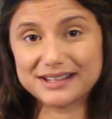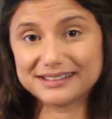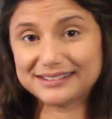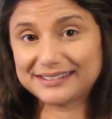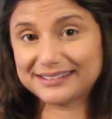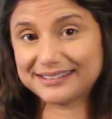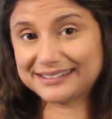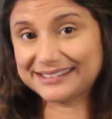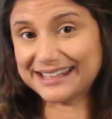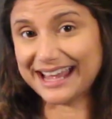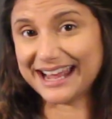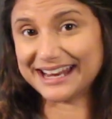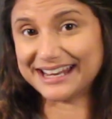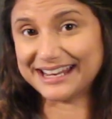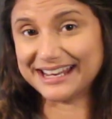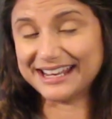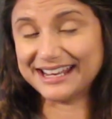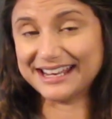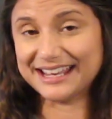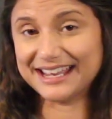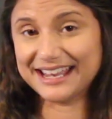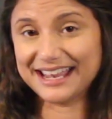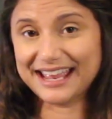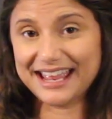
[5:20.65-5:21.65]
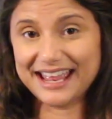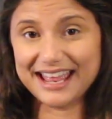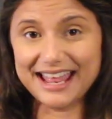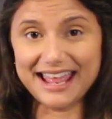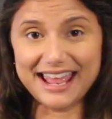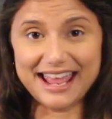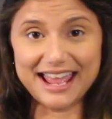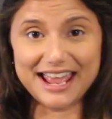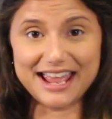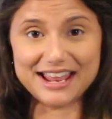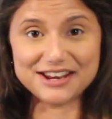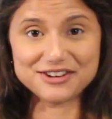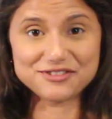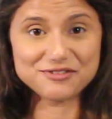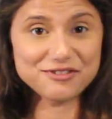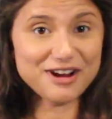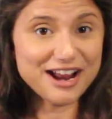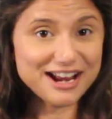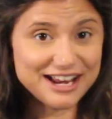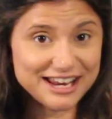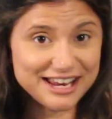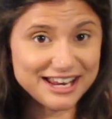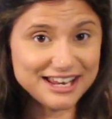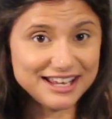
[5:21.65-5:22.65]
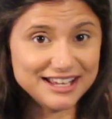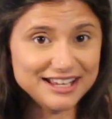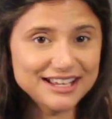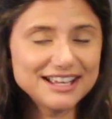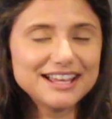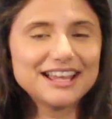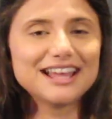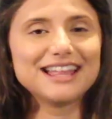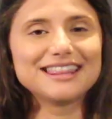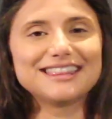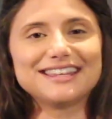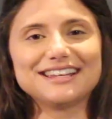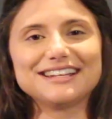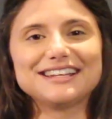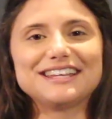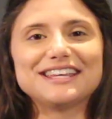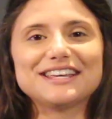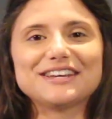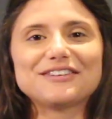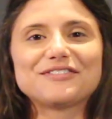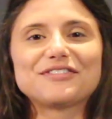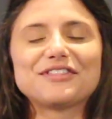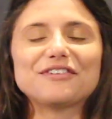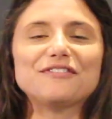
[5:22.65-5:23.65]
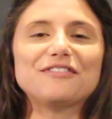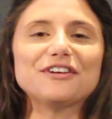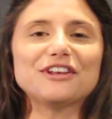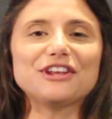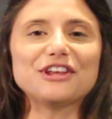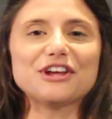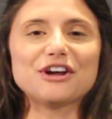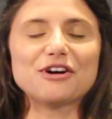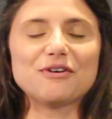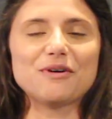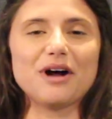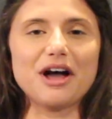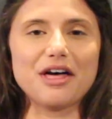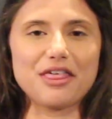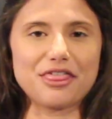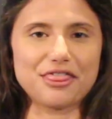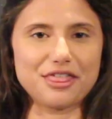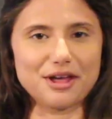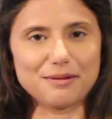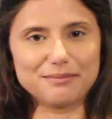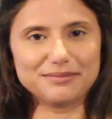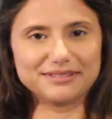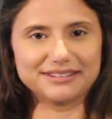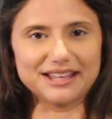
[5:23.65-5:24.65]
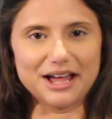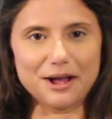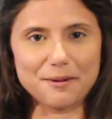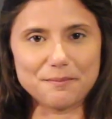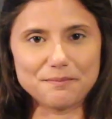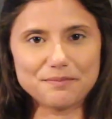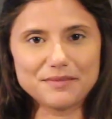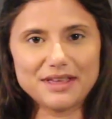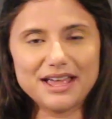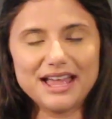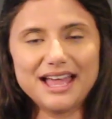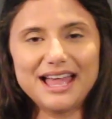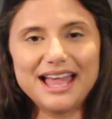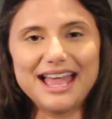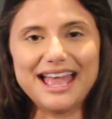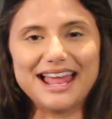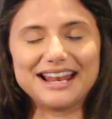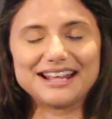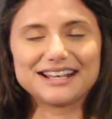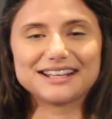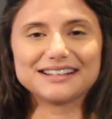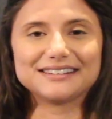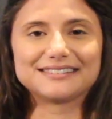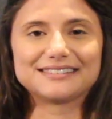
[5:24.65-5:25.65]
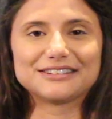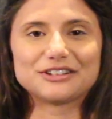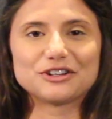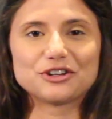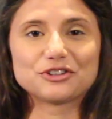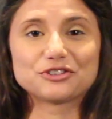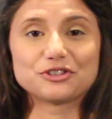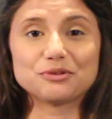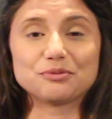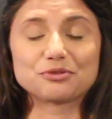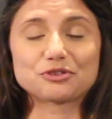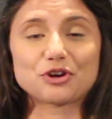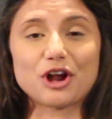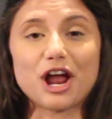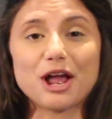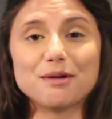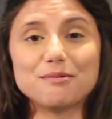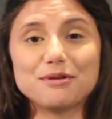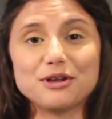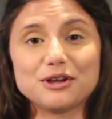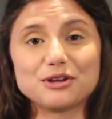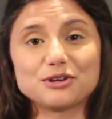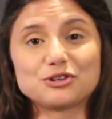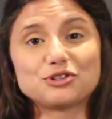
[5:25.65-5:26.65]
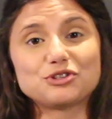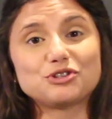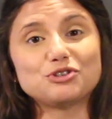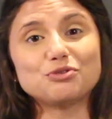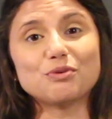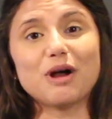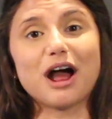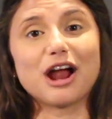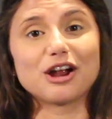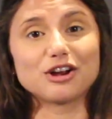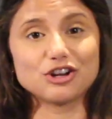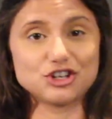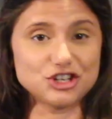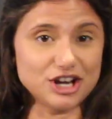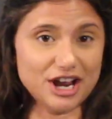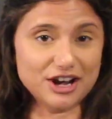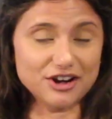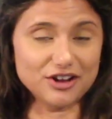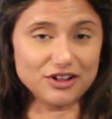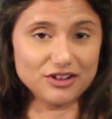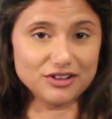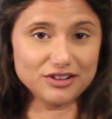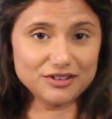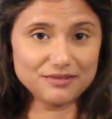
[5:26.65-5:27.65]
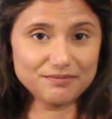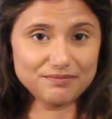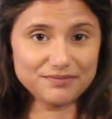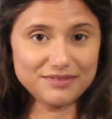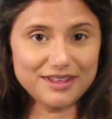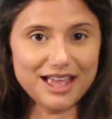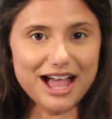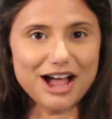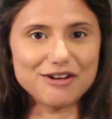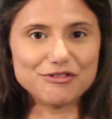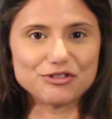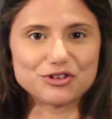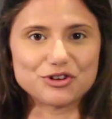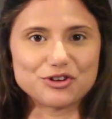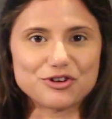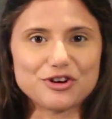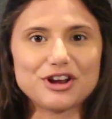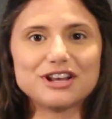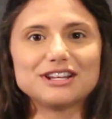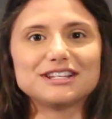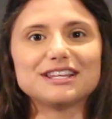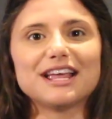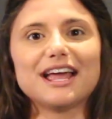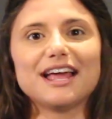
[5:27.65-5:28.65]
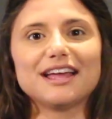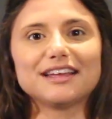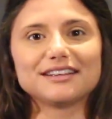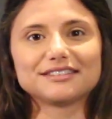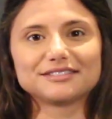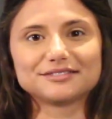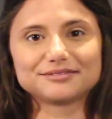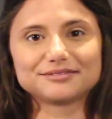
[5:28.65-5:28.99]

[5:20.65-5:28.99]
steady and ready, then give the video a thumbs up and consider subscribing to our channel. Have a great day.